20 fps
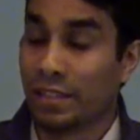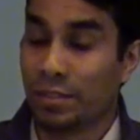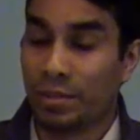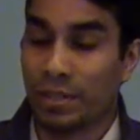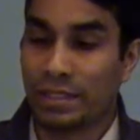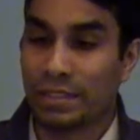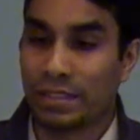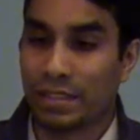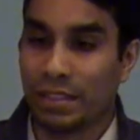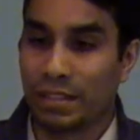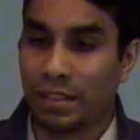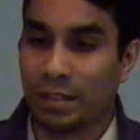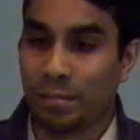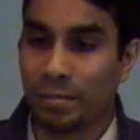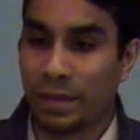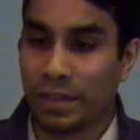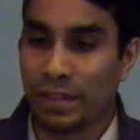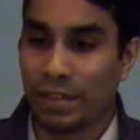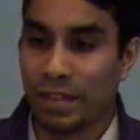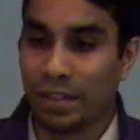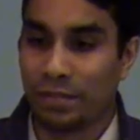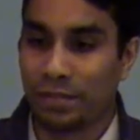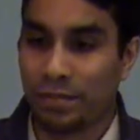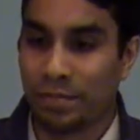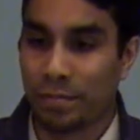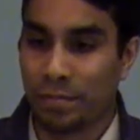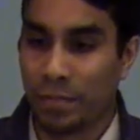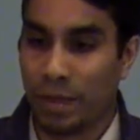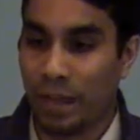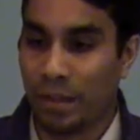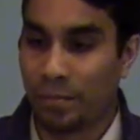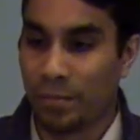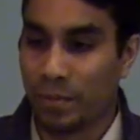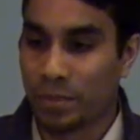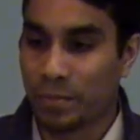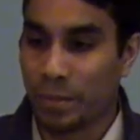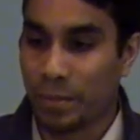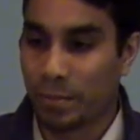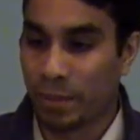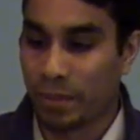a great city, but if
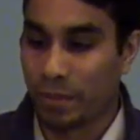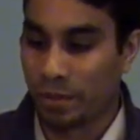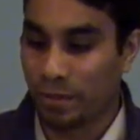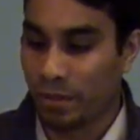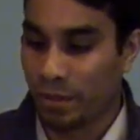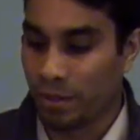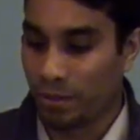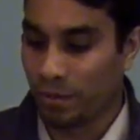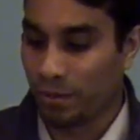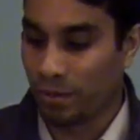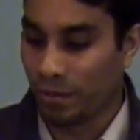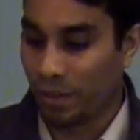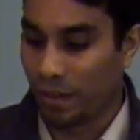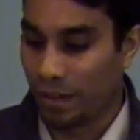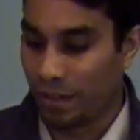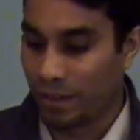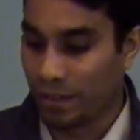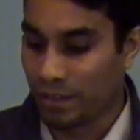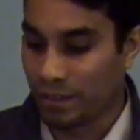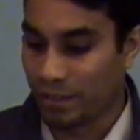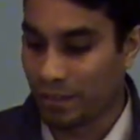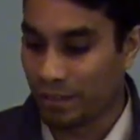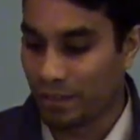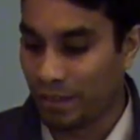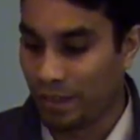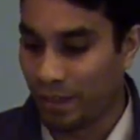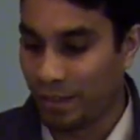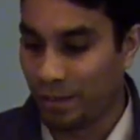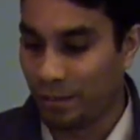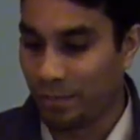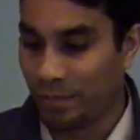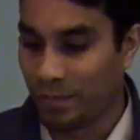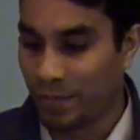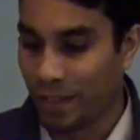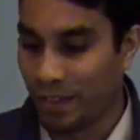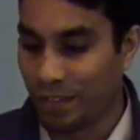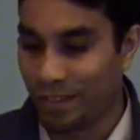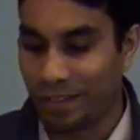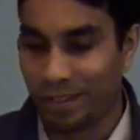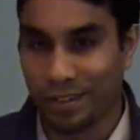most people don't know this
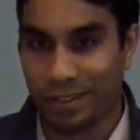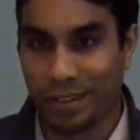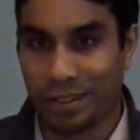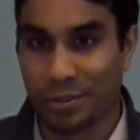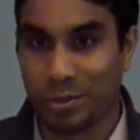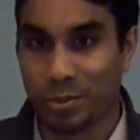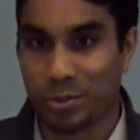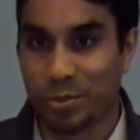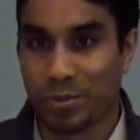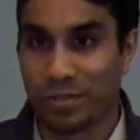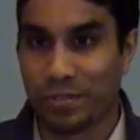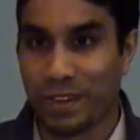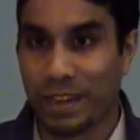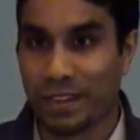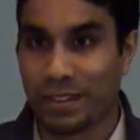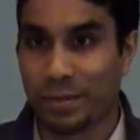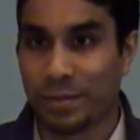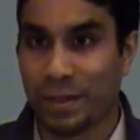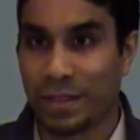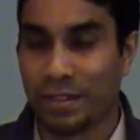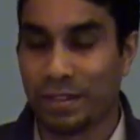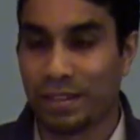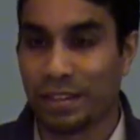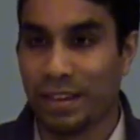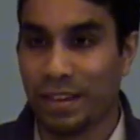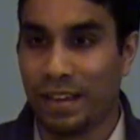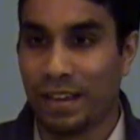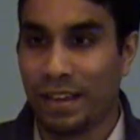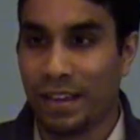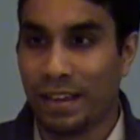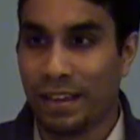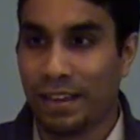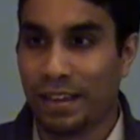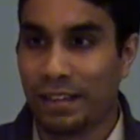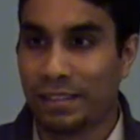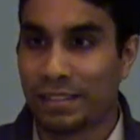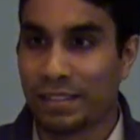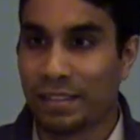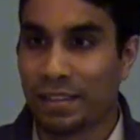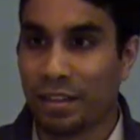unusual fact about it,
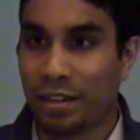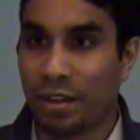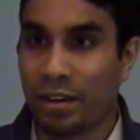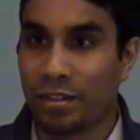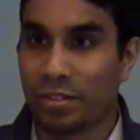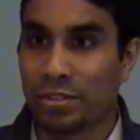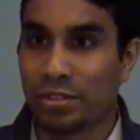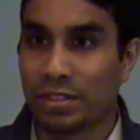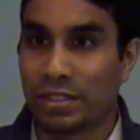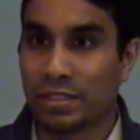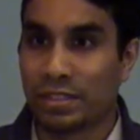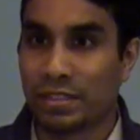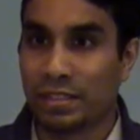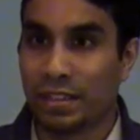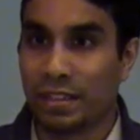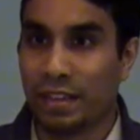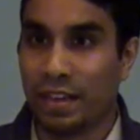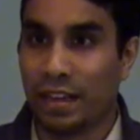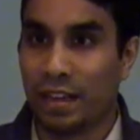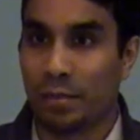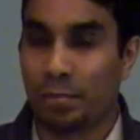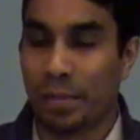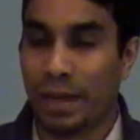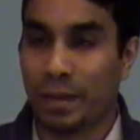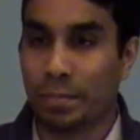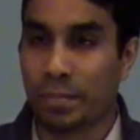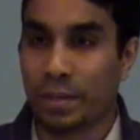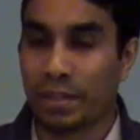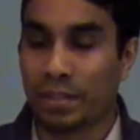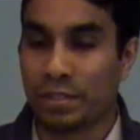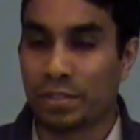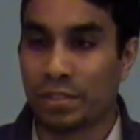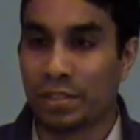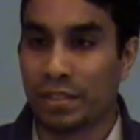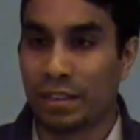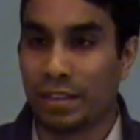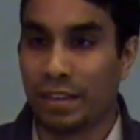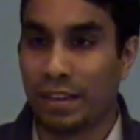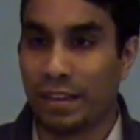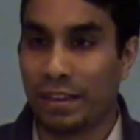it's the largest population
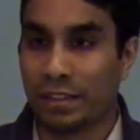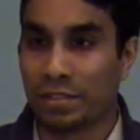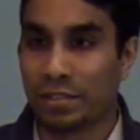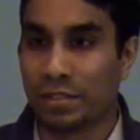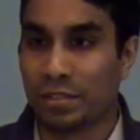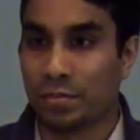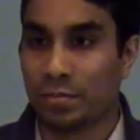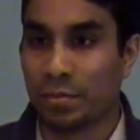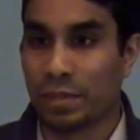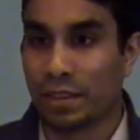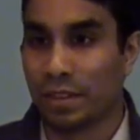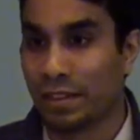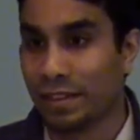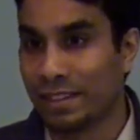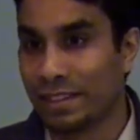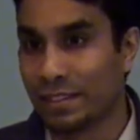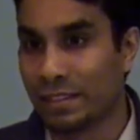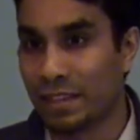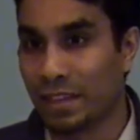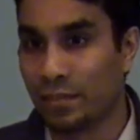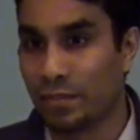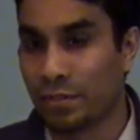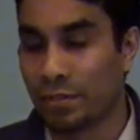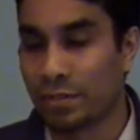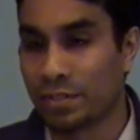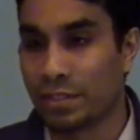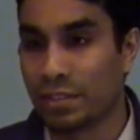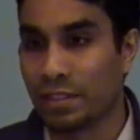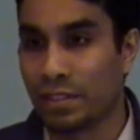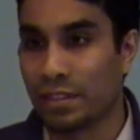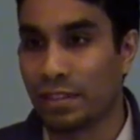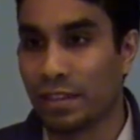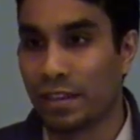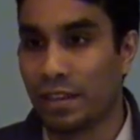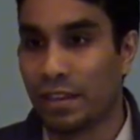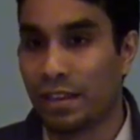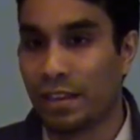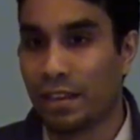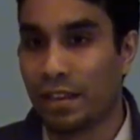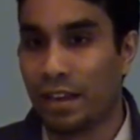in the nation with the least diversity.
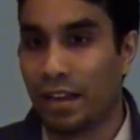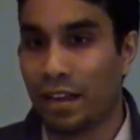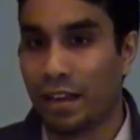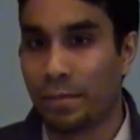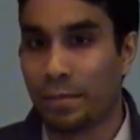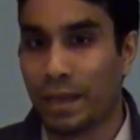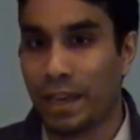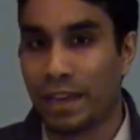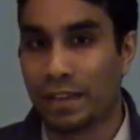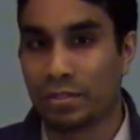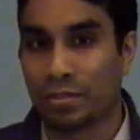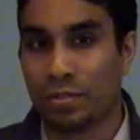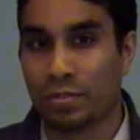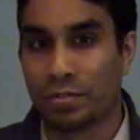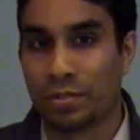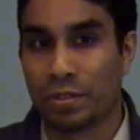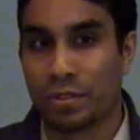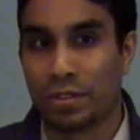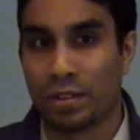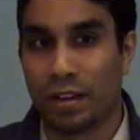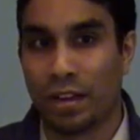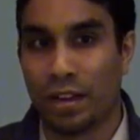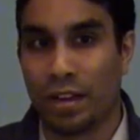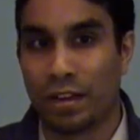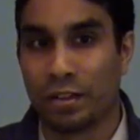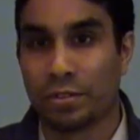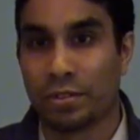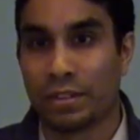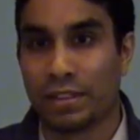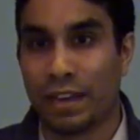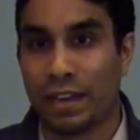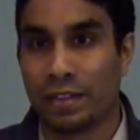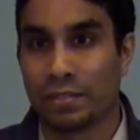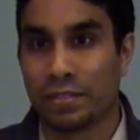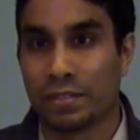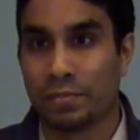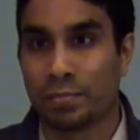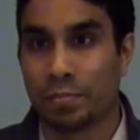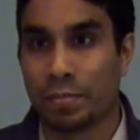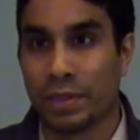It has over
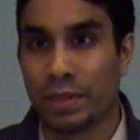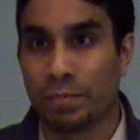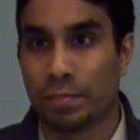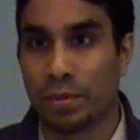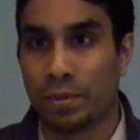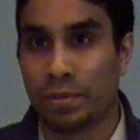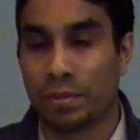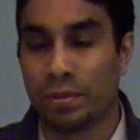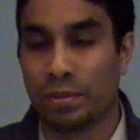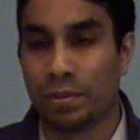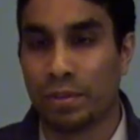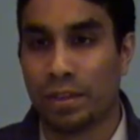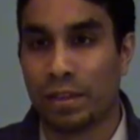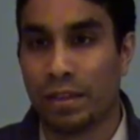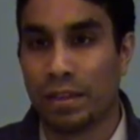100,000 people